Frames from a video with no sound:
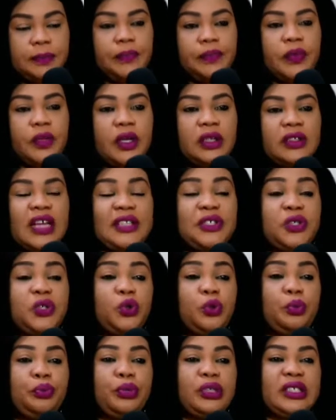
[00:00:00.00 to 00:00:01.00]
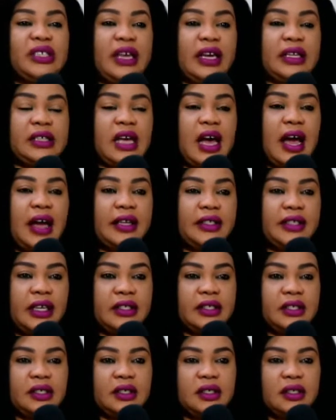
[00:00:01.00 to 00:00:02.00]
That is to protect her
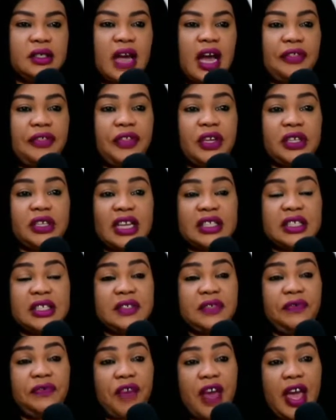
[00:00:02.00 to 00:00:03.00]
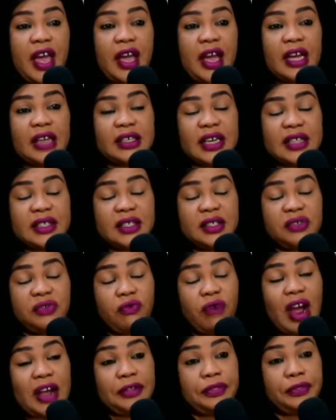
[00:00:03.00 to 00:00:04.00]
identity. I think that is fair and that is the
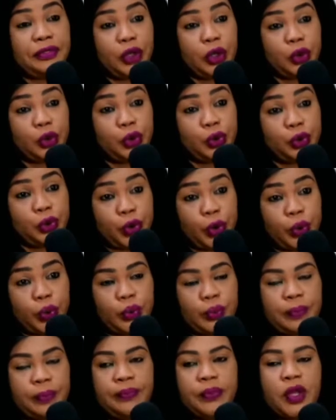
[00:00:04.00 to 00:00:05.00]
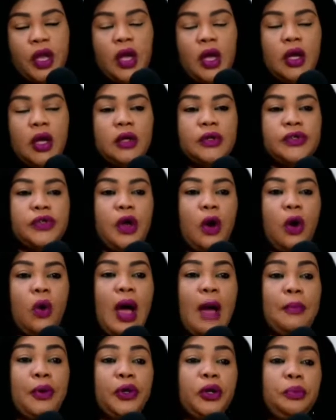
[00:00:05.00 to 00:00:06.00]
right thing to do. So
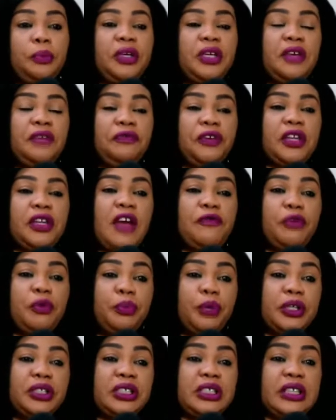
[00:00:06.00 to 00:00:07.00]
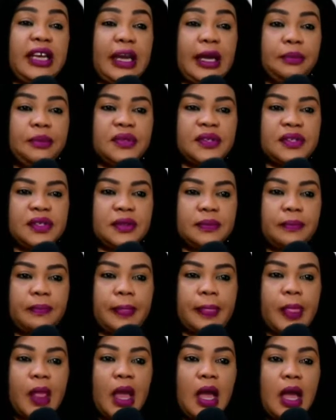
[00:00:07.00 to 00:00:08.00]
I'm going to be giving everybody names.
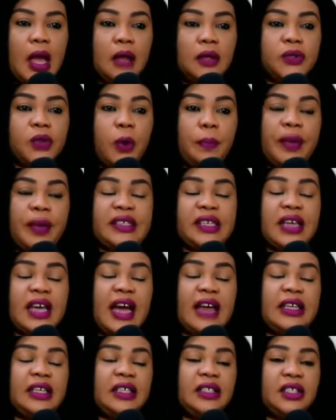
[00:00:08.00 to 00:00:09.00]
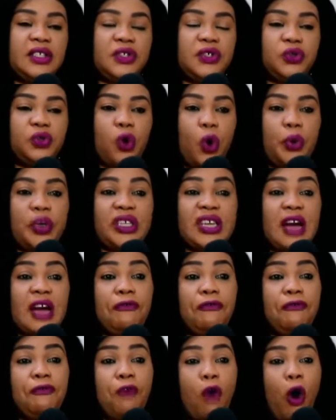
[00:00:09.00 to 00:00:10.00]
So basically in this story, there are
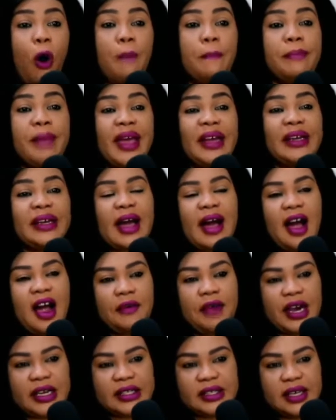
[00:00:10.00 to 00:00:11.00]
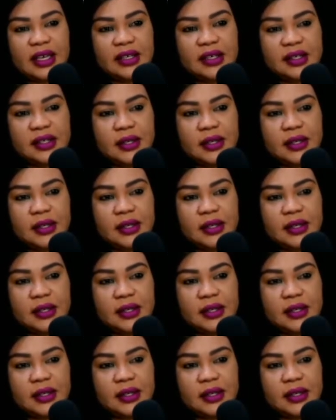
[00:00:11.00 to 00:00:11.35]
4 main characters.